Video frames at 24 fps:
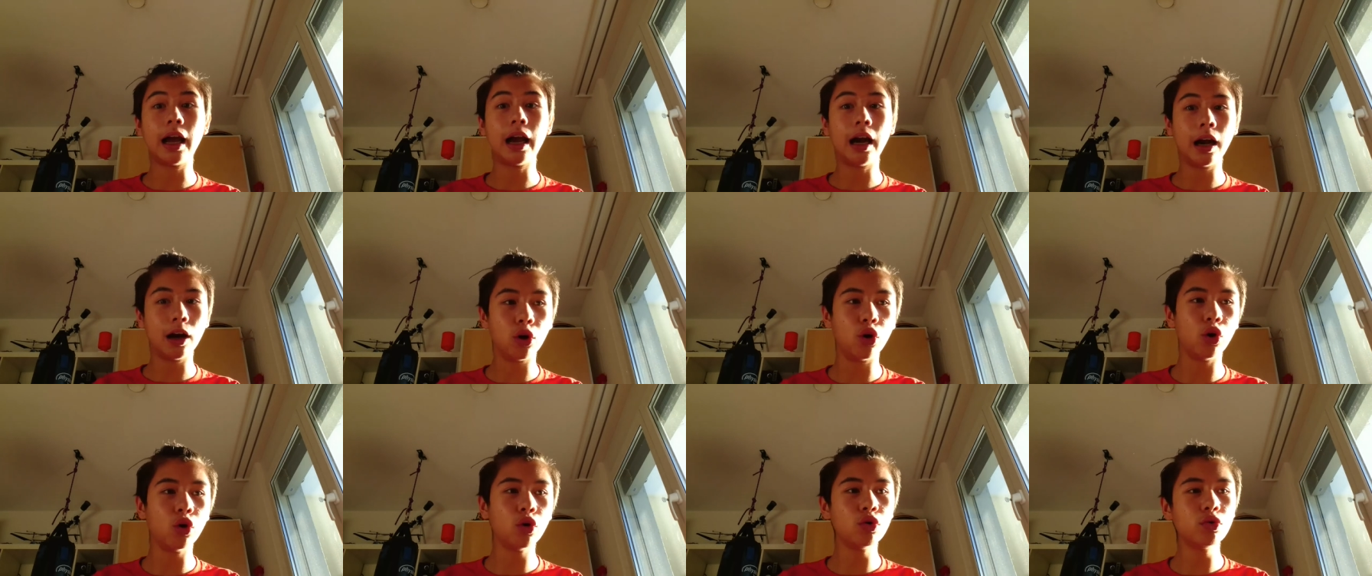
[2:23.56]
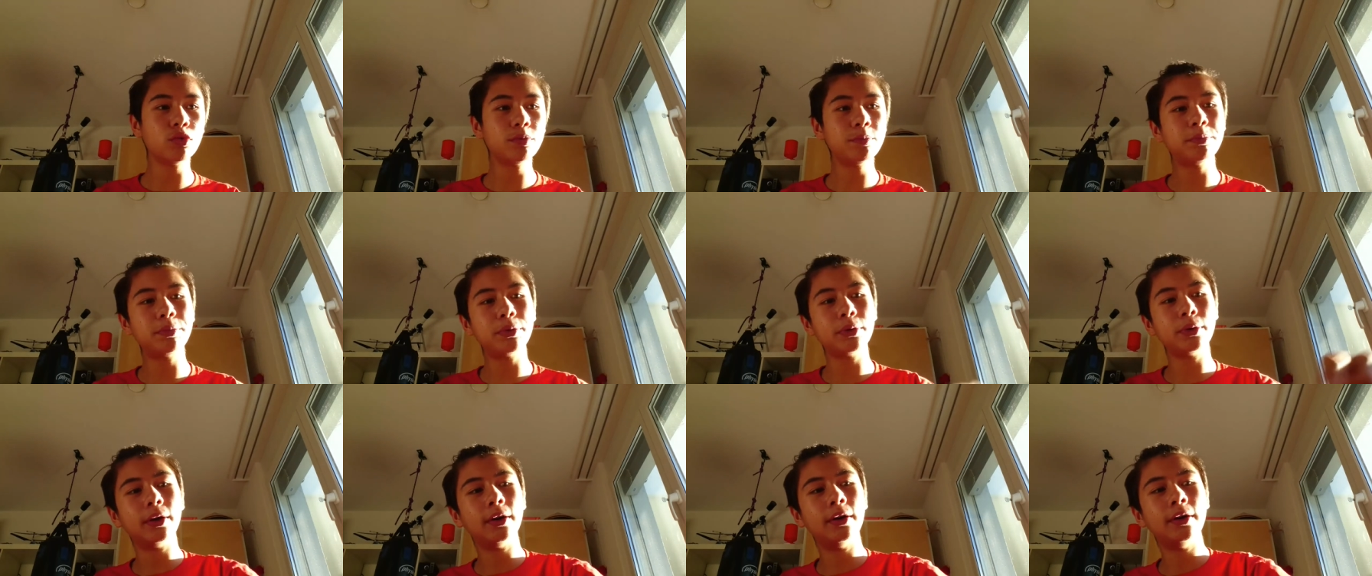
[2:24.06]
I hope
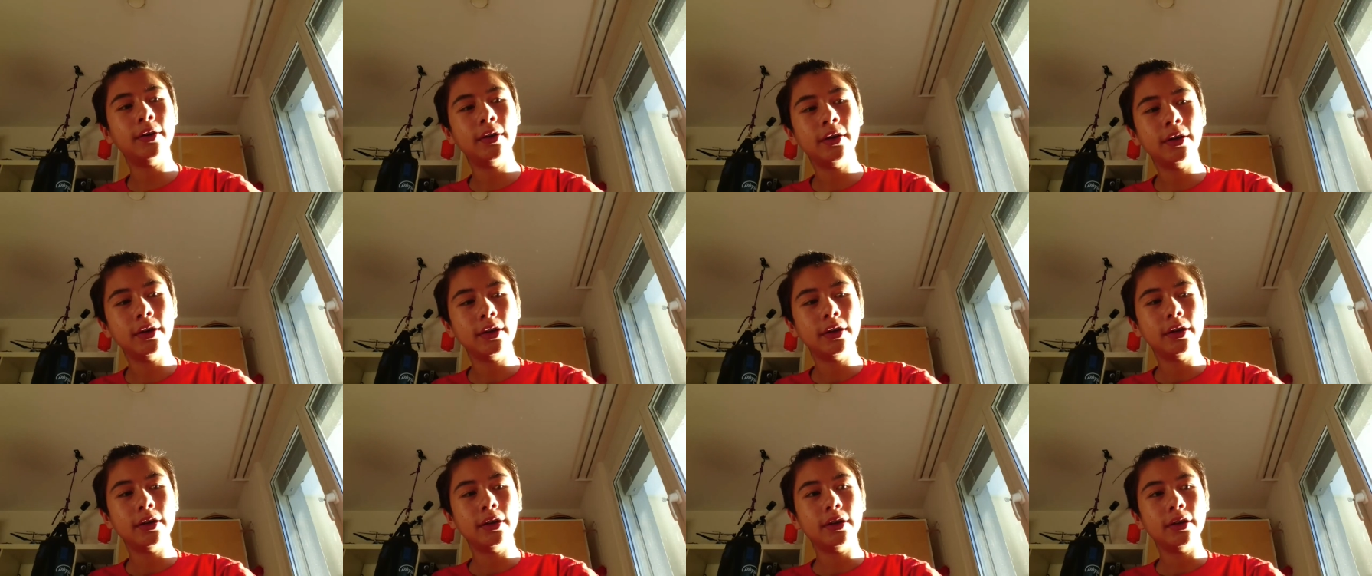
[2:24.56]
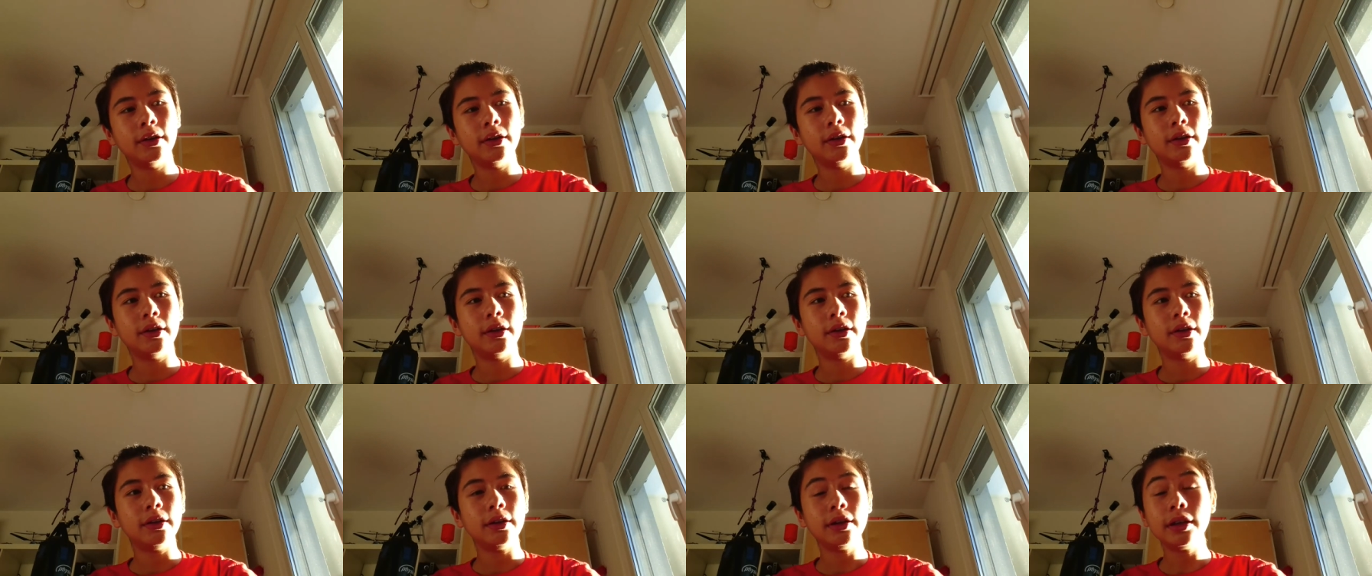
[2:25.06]

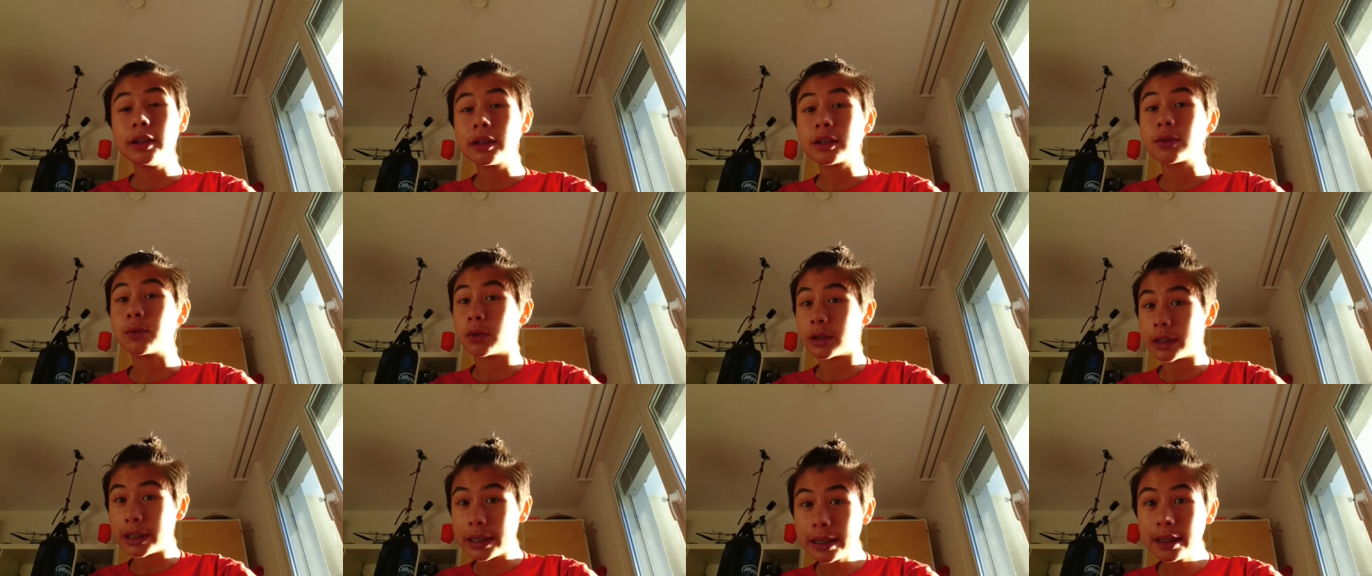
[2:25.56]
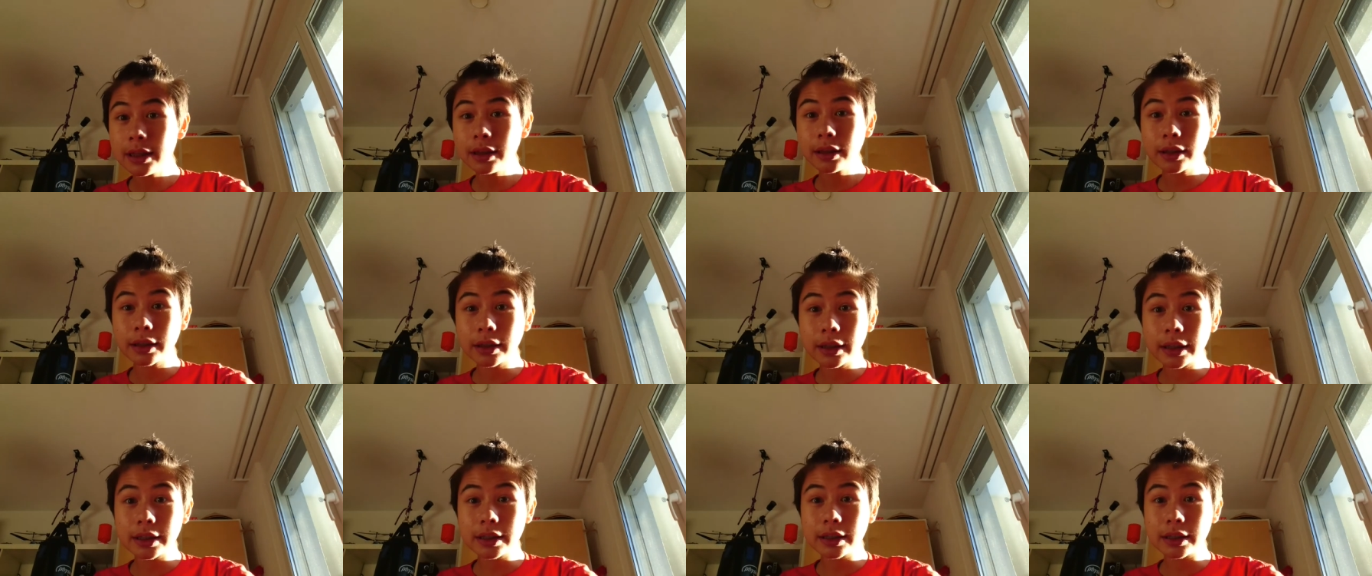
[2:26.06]
this was
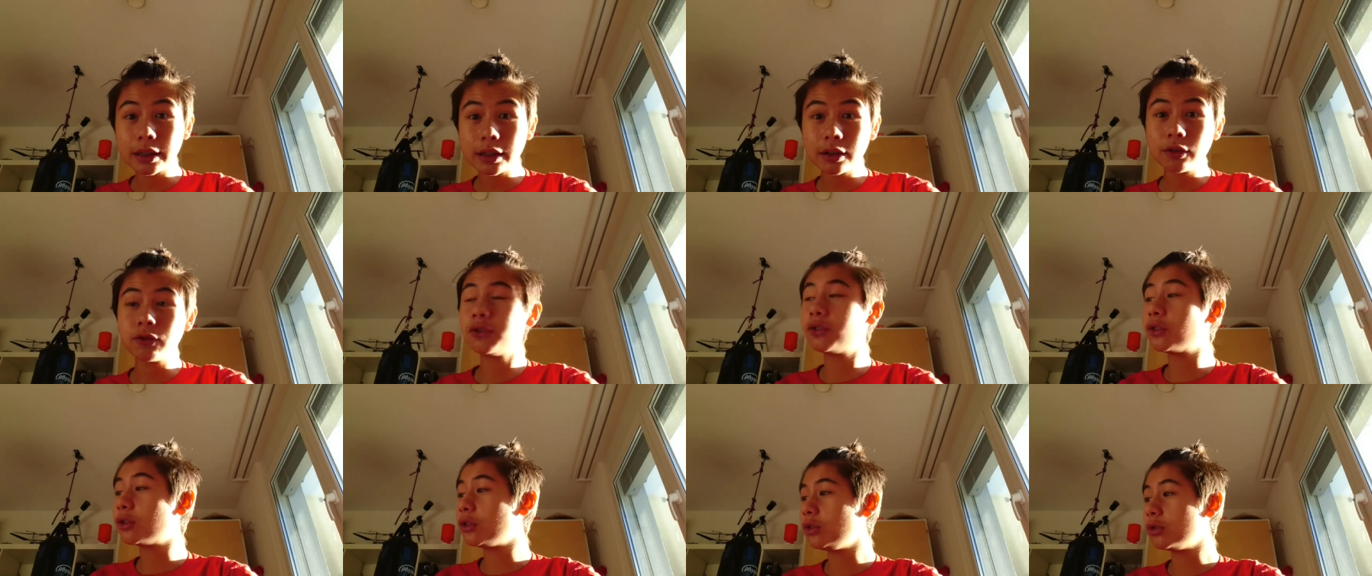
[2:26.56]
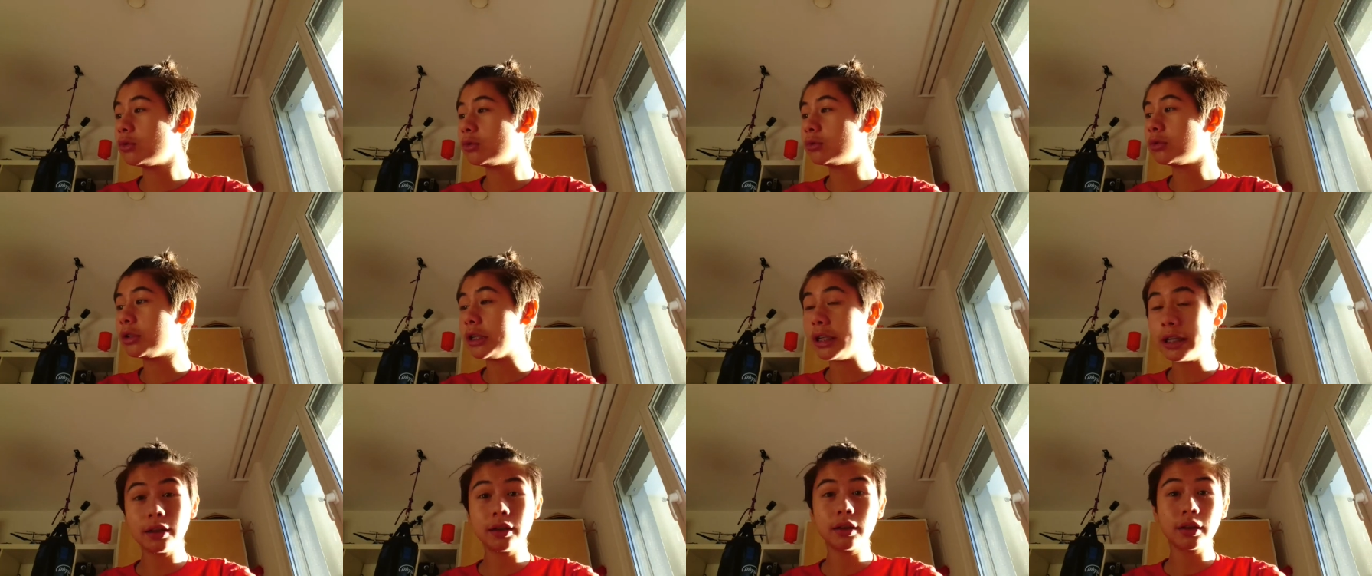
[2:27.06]
interesting for you
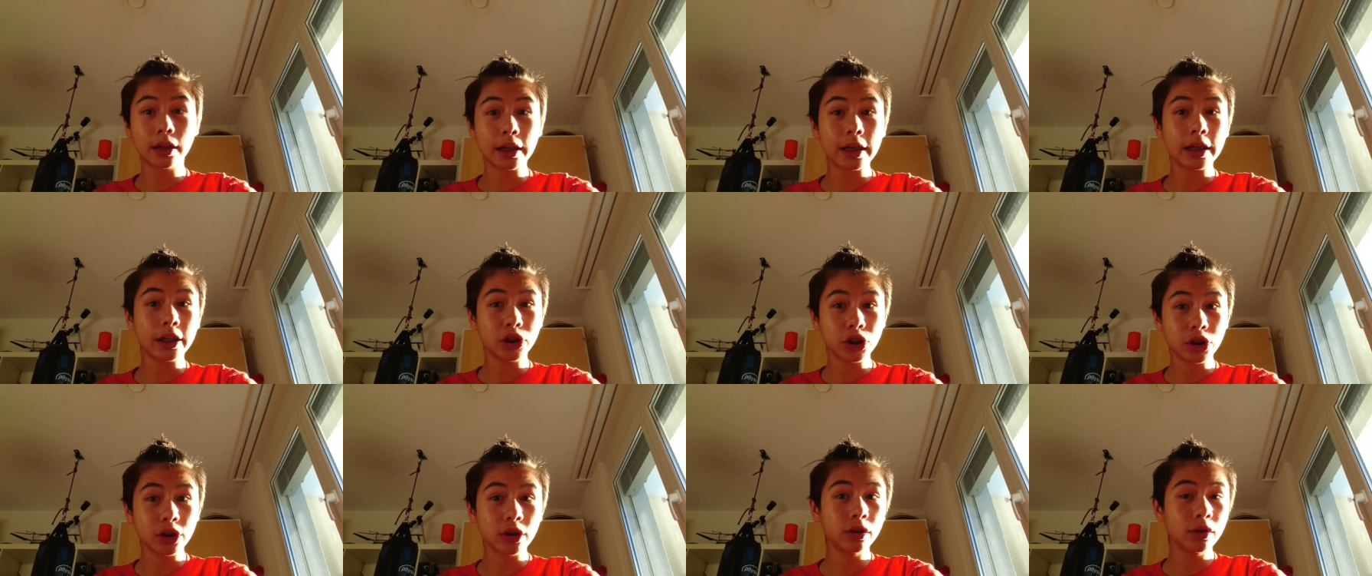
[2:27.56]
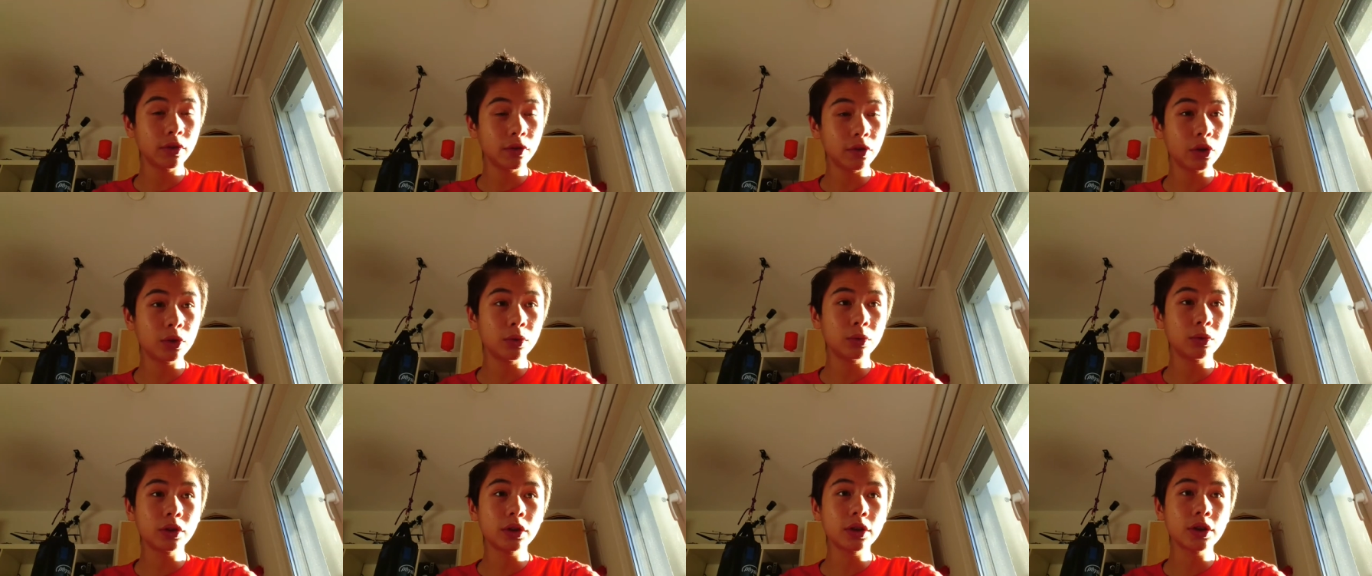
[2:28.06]
international
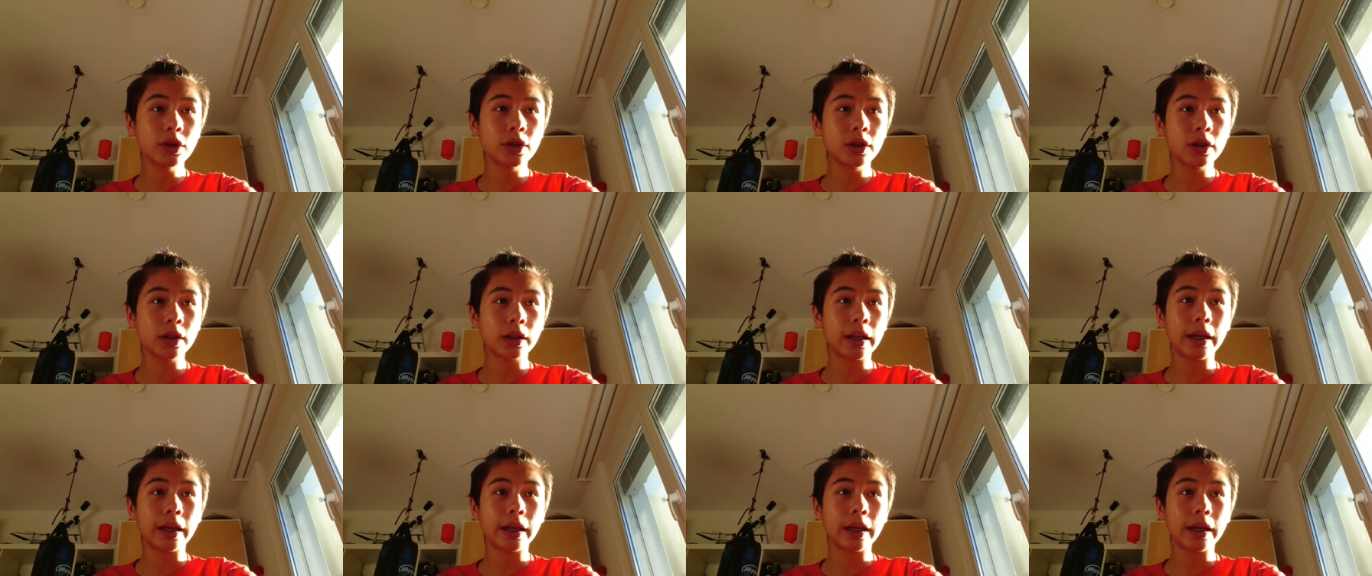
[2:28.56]
viewers,